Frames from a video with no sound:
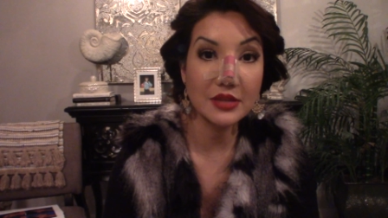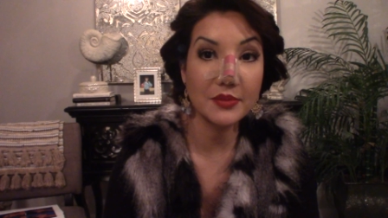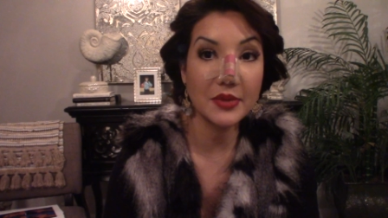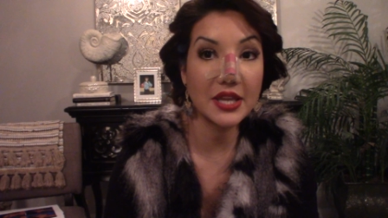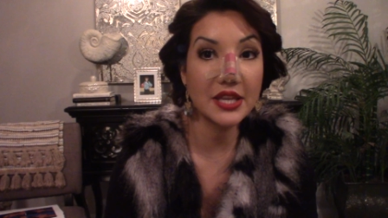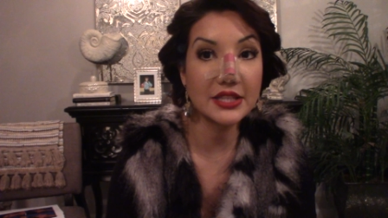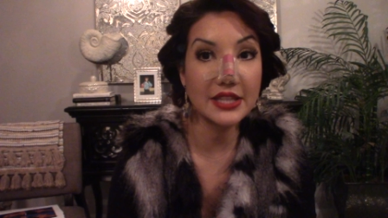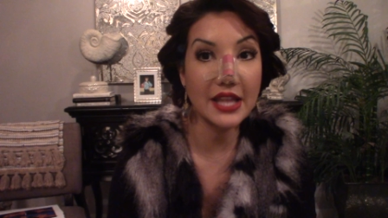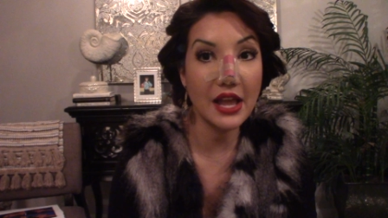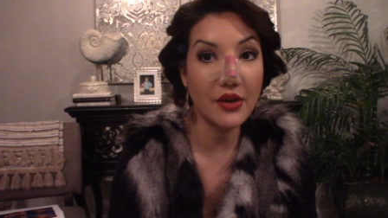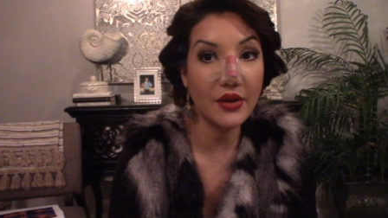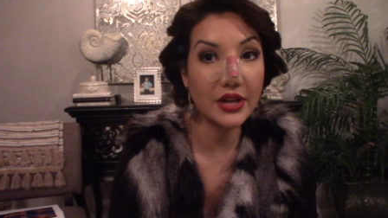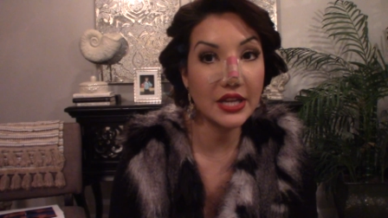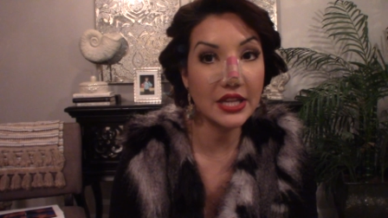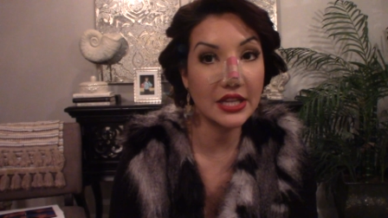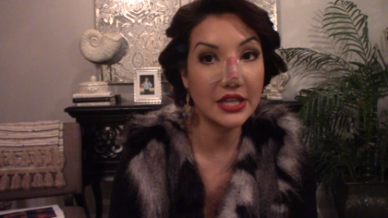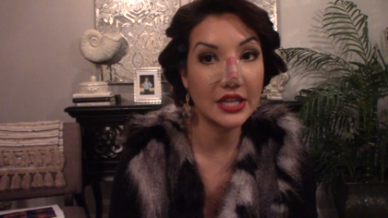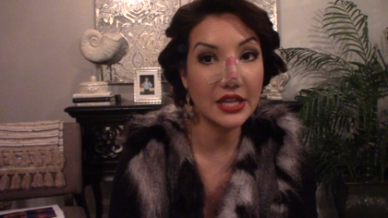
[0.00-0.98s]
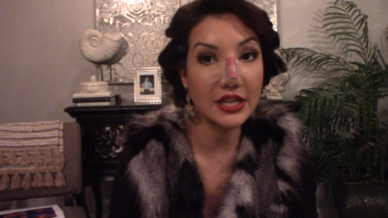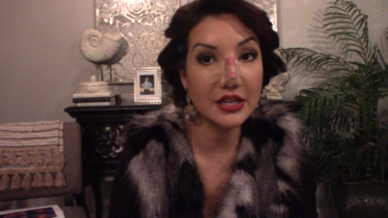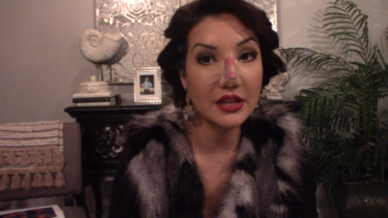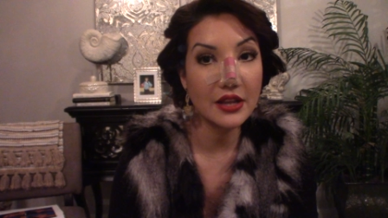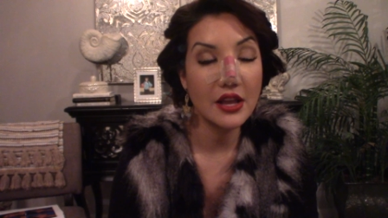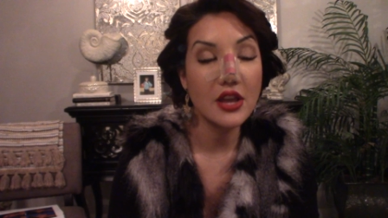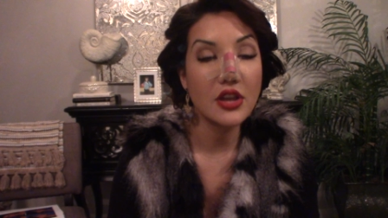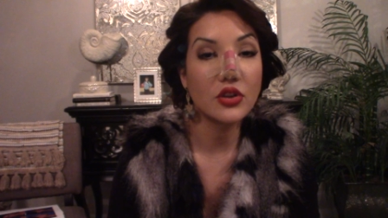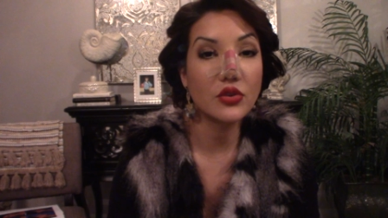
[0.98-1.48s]
because now I needed
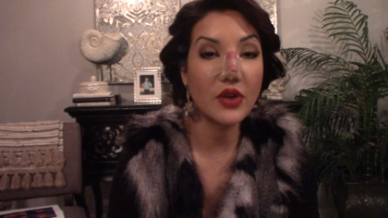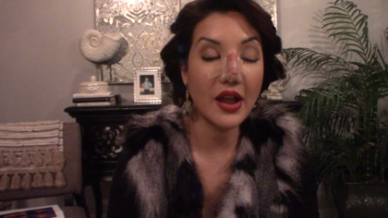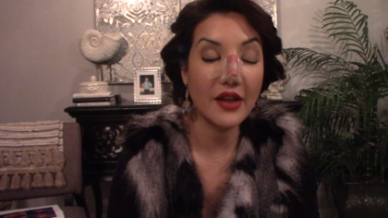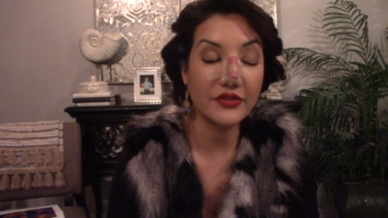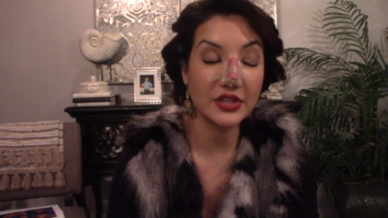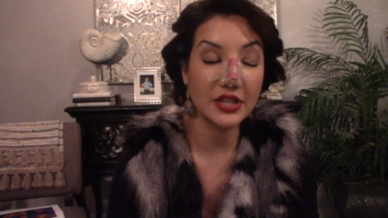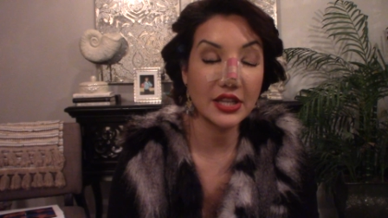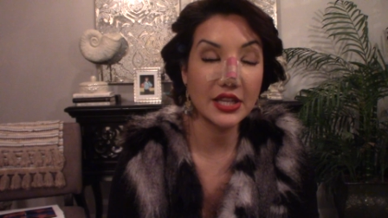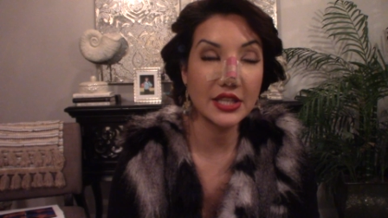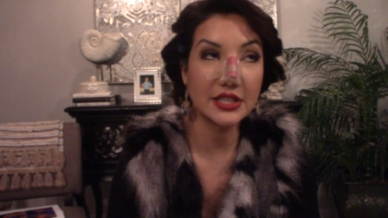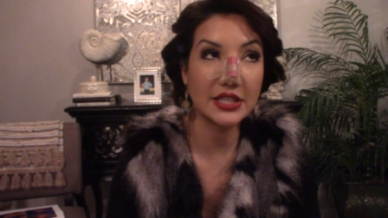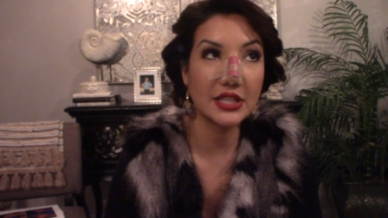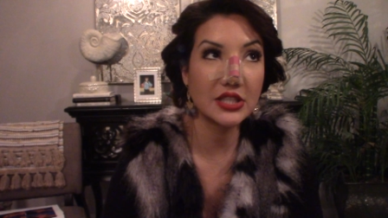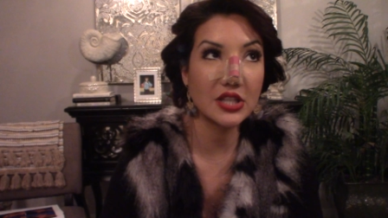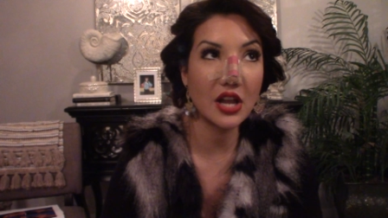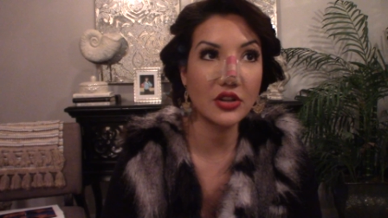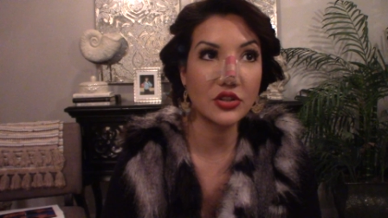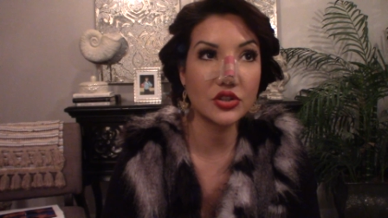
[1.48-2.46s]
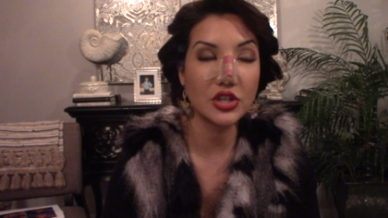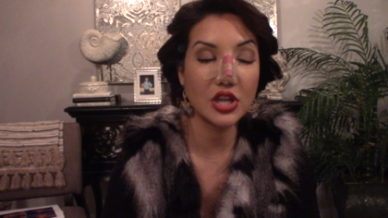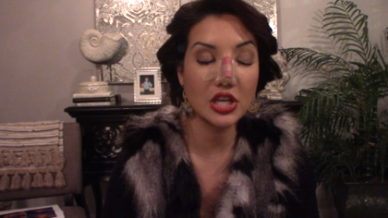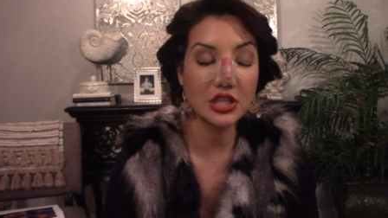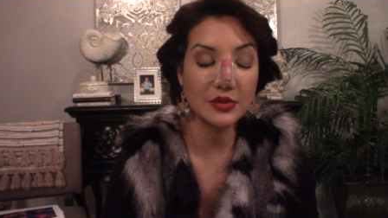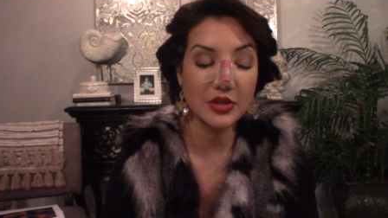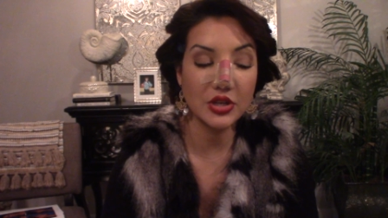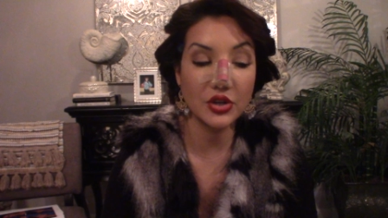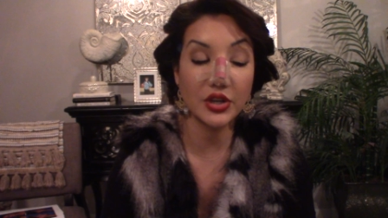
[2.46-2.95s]
grafting because this doctor
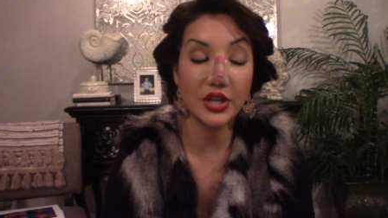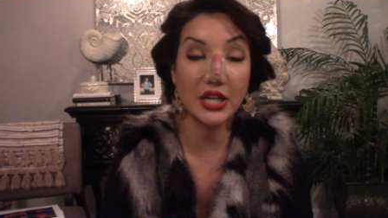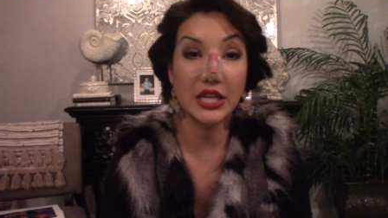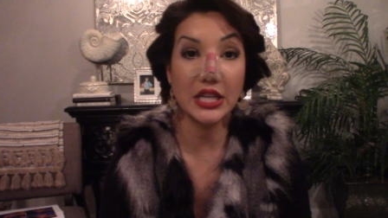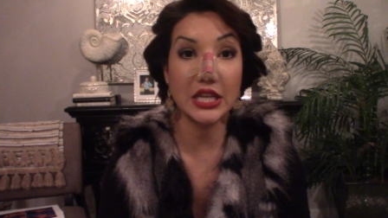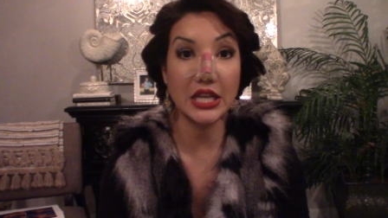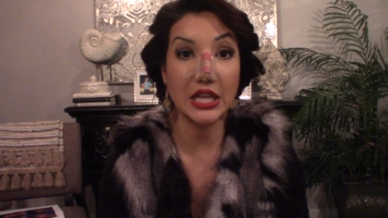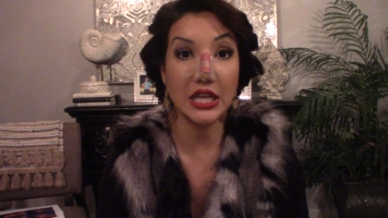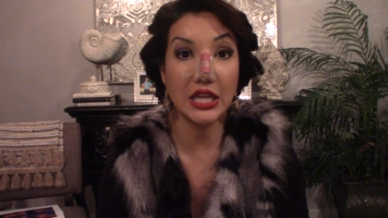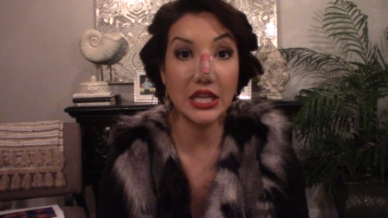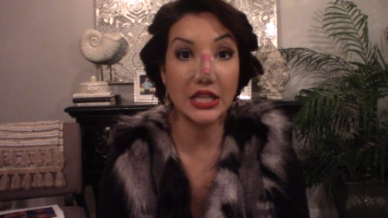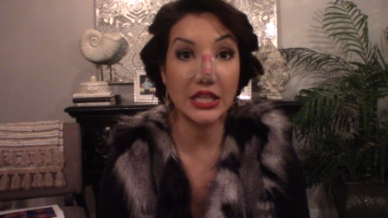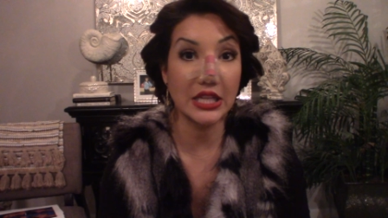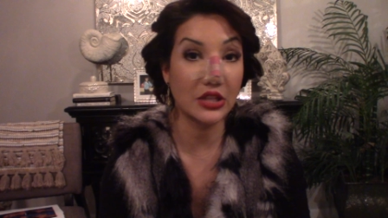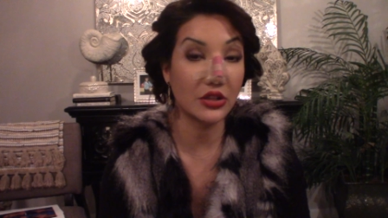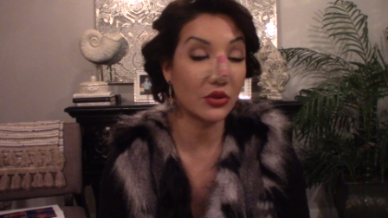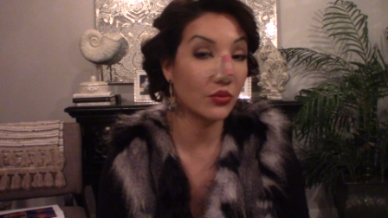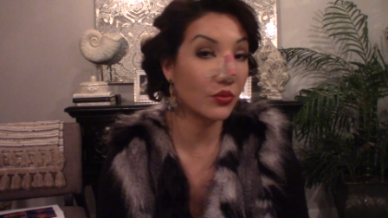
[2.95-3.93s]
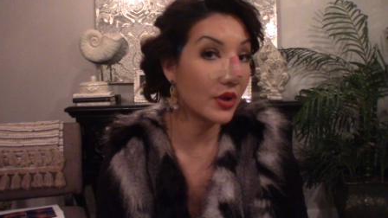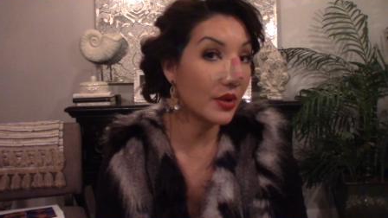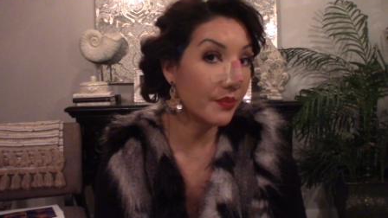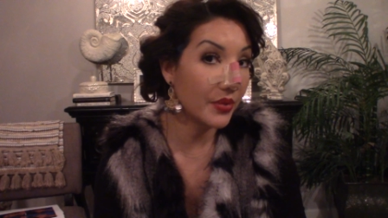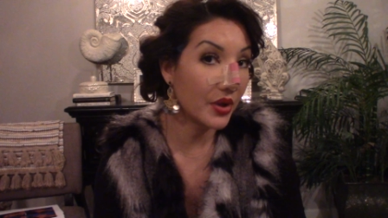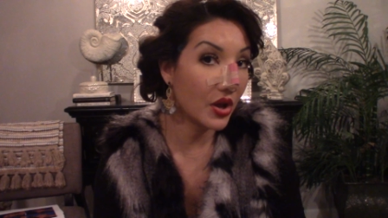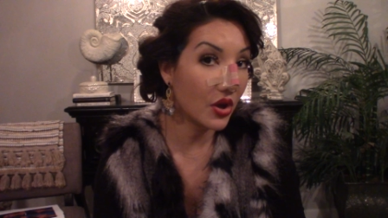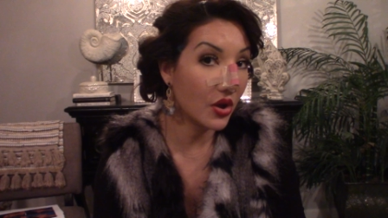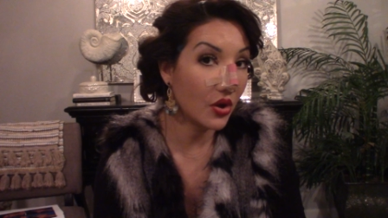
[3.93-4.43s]
tells me you're going to need either rib
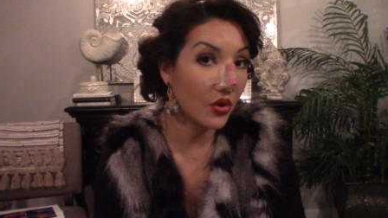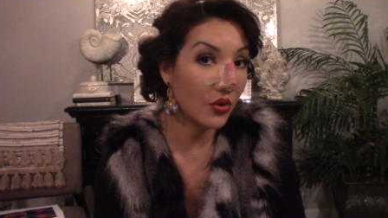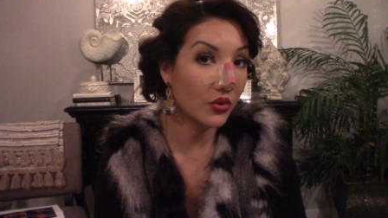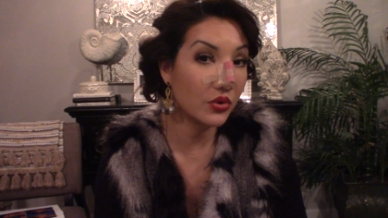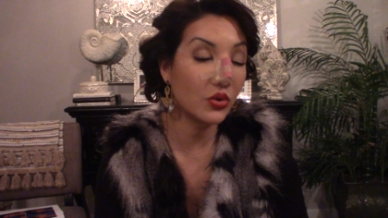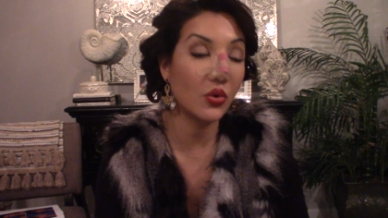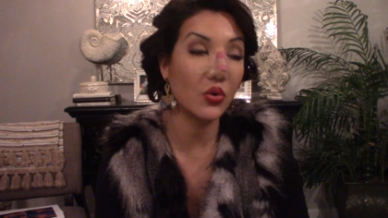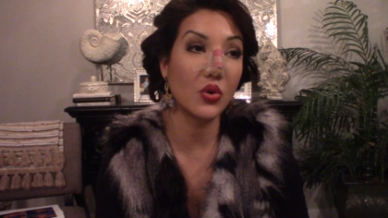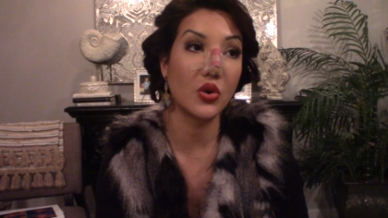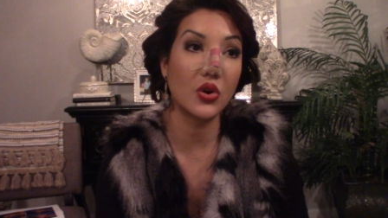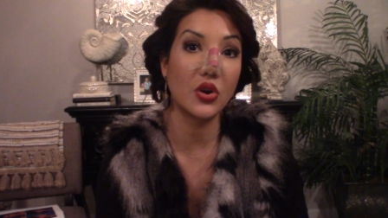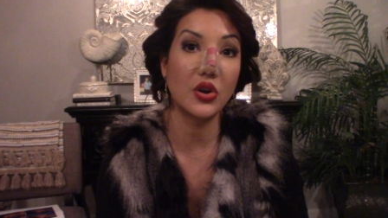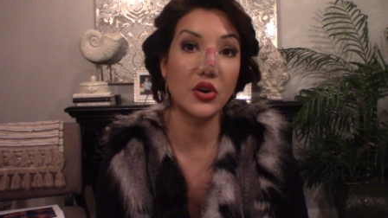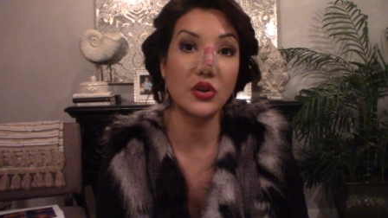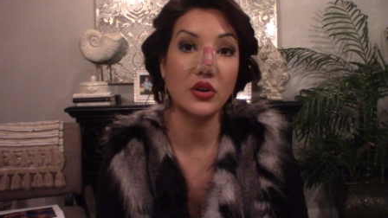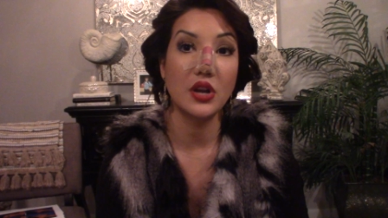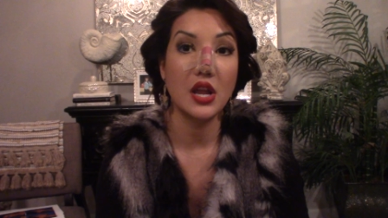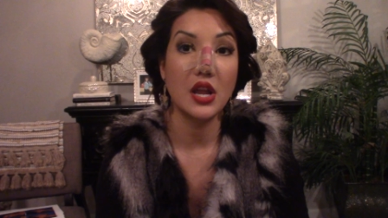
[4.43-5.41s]
bone or